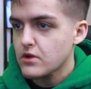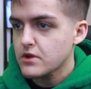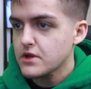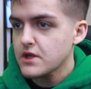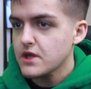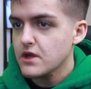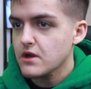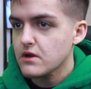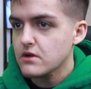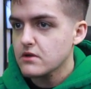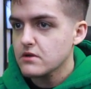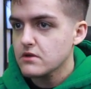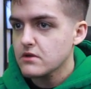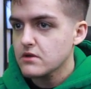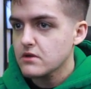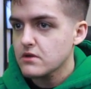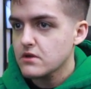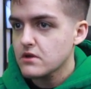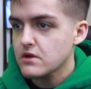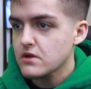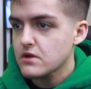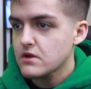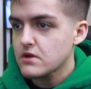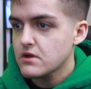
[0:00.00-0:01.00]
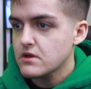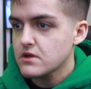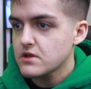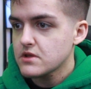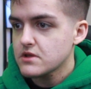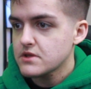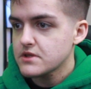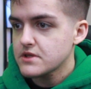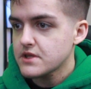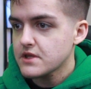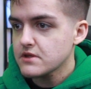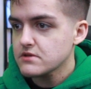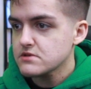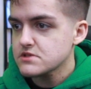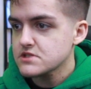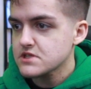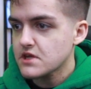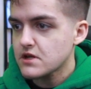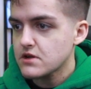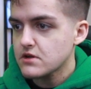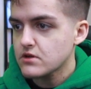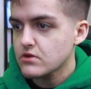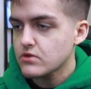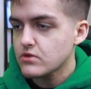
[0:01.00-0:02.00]
Yeah, that looks
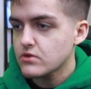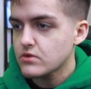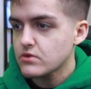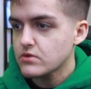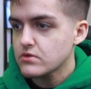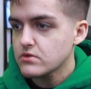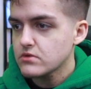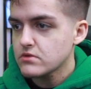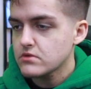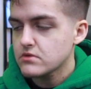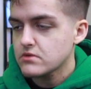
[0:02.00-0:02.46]
kind of cool.